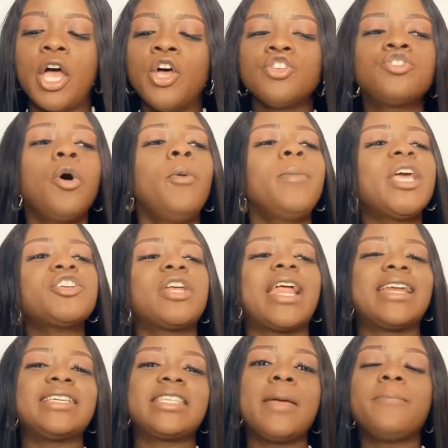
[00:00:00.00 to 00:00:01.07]
So make sure
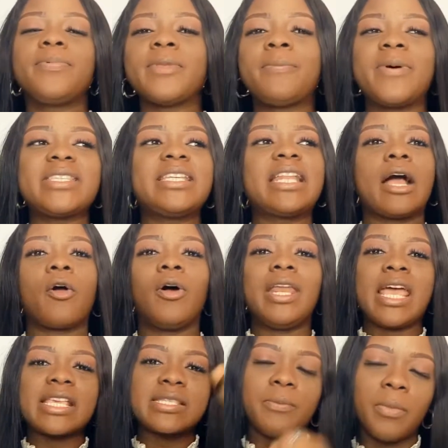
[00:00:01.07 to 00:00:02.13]
that the person that
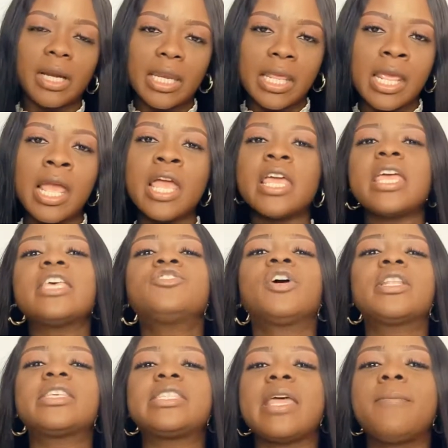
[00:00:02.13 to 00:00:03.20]
collects money is
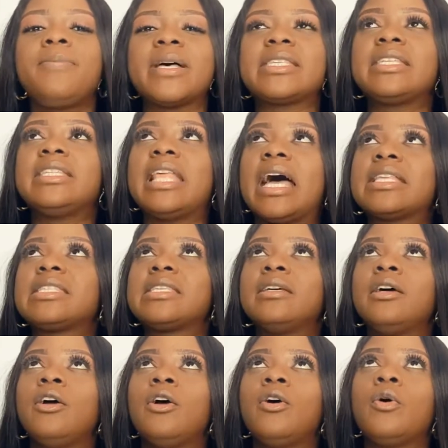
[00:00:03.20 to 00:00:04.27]
not the same person that
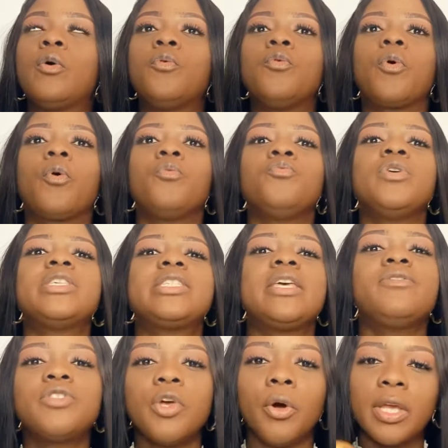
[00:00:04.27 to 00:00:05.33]

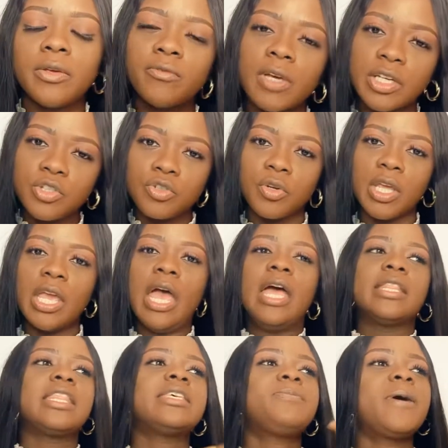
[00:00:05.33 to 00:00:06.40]
receives your inventory.
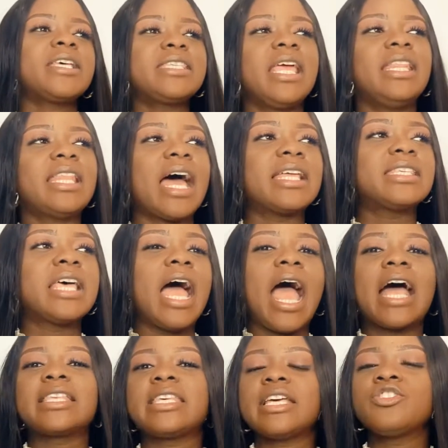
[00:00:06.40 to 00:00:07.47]
This person that
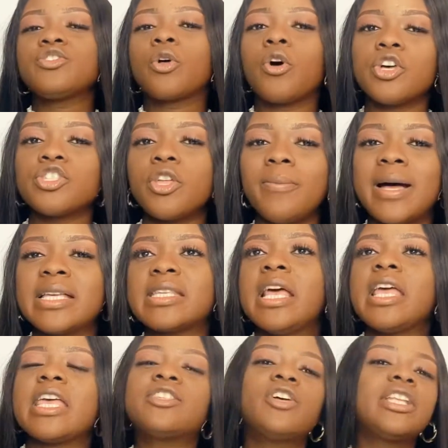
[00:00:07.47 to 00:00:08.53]
attends to customers
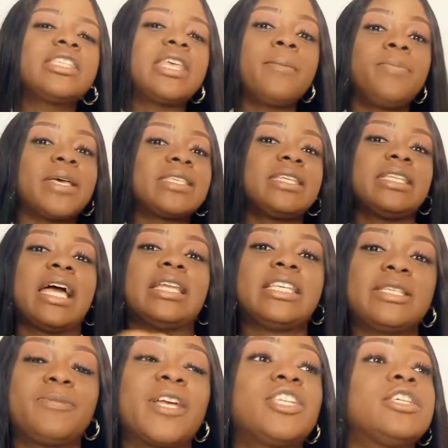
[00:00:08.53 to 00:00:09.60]
is not the same person that
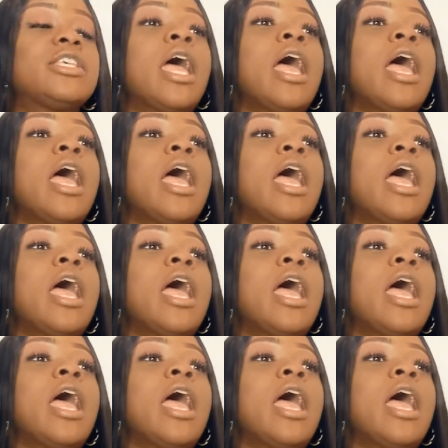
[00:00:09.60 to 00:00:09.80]
dispatches.